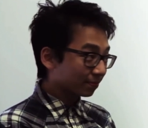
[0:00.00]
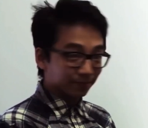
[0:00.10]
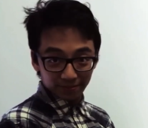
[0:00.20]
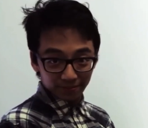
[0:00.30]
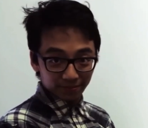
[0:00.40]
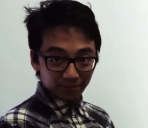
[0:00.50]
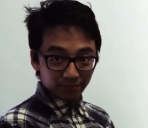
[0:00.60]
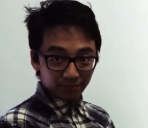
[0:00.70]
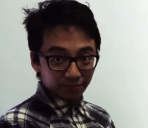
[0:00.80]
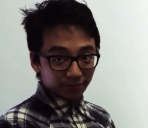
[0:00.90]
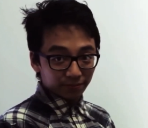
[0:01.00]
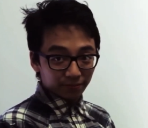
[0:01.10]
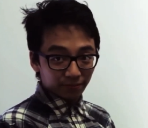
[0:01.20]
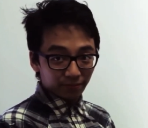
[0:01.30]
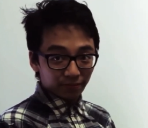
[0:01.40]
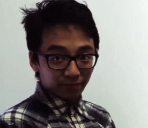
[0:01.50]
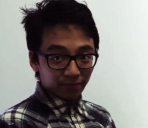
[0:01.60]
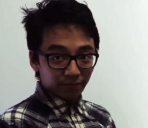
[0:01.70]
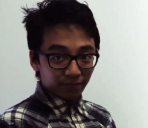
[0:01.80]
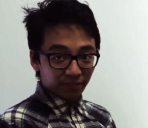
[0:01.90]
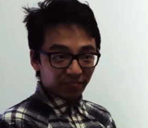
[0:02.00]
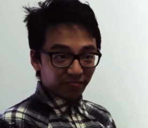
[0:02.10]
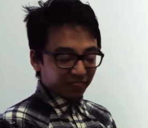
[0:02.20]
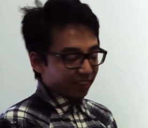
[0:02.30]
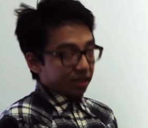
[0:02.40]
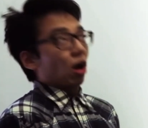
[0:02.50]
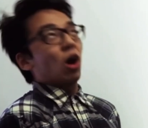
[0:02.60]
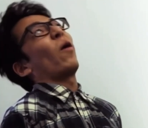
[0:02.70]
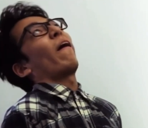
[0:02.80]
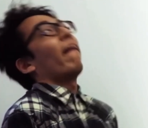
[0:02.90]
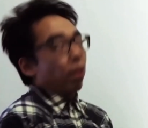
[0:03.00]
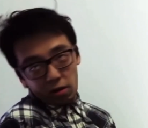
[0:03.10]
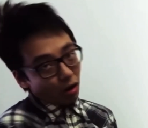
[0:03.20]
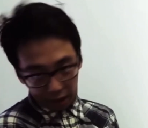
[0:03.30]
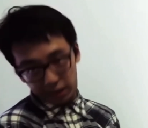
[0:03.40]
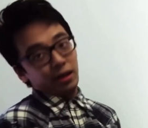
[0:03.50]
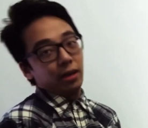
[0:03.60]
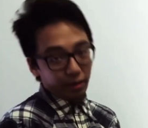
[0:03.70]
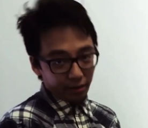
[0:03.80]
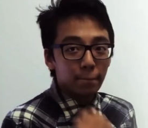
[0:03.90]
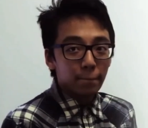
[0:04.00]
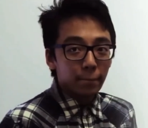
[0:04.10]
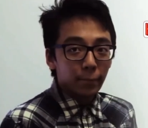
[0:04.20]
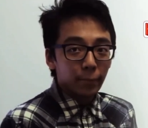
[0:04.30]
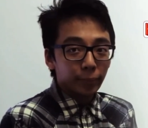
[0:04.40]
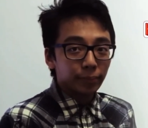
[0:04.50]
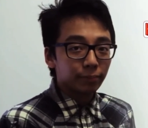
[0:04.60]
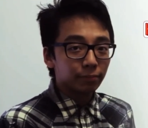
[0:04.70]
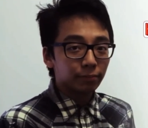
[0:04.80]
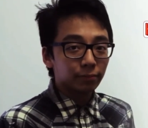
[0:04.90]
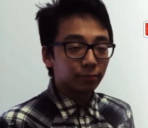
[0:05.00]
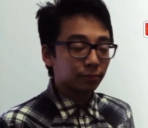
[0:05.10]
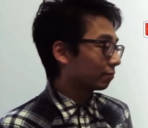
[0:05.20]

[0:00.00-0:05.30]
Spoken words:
[no speech]